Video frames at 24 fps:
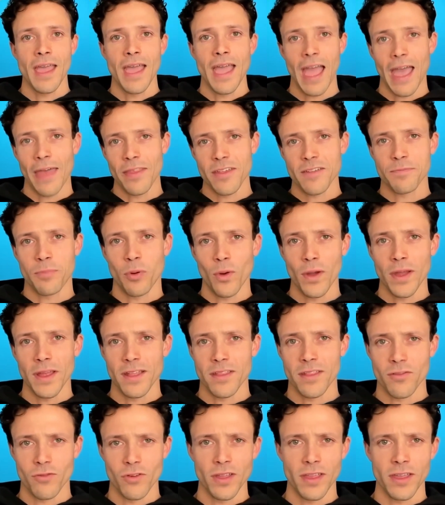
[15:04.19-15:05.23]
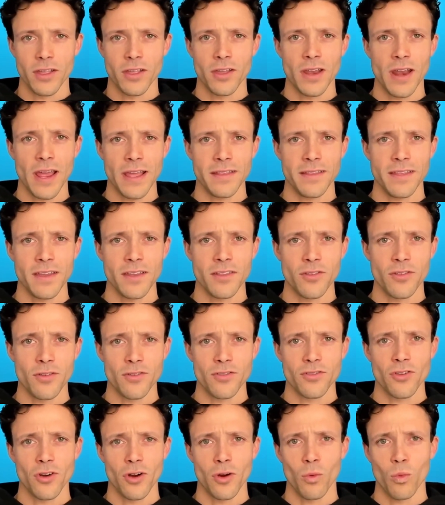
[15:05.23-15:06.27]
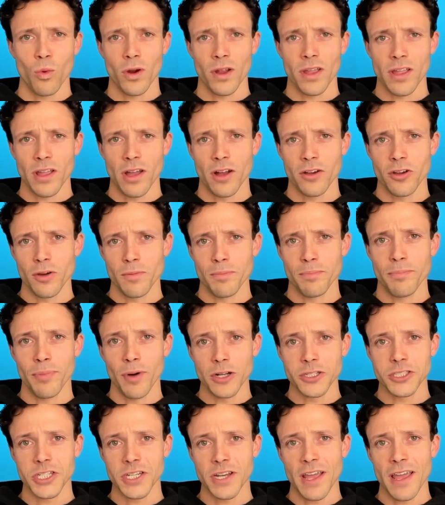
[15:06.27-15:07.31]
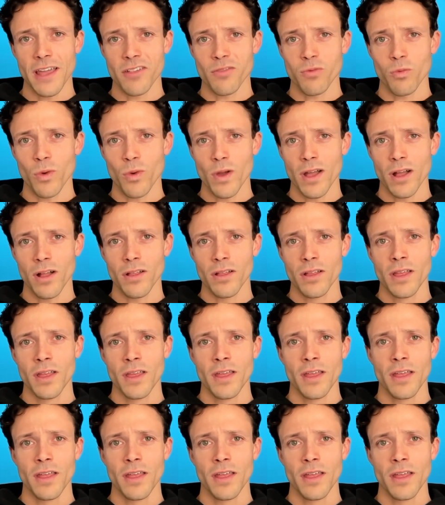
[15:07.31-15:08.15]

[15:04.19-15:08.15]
At this point, it's really a good idea to start working on your budget as well.